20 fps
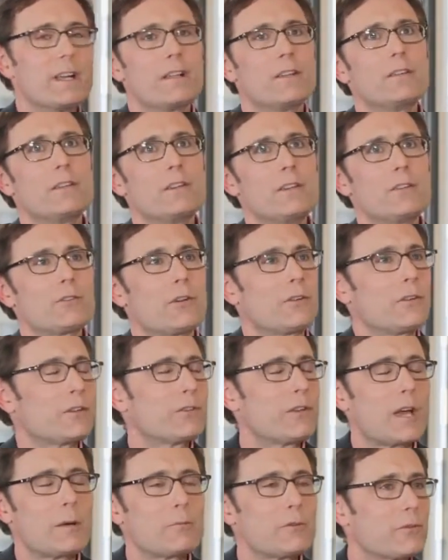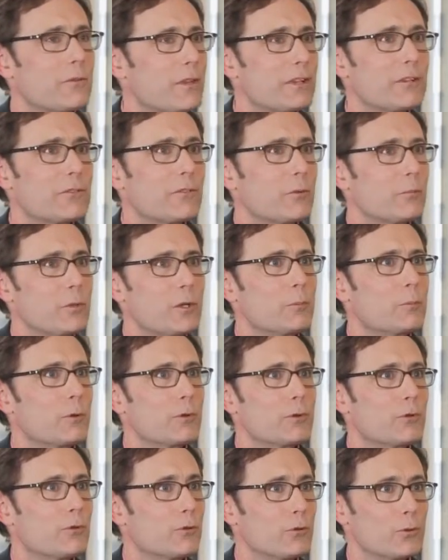These are the types of things that people
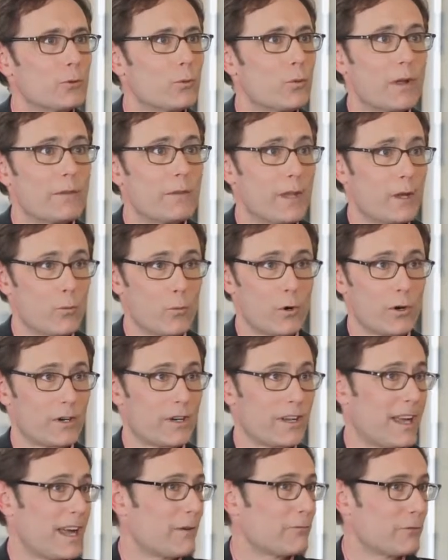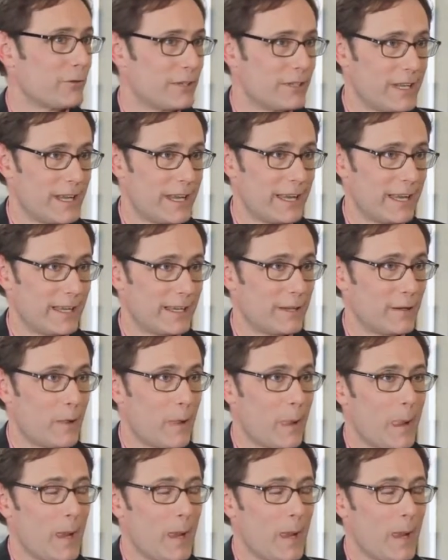do when they work every day,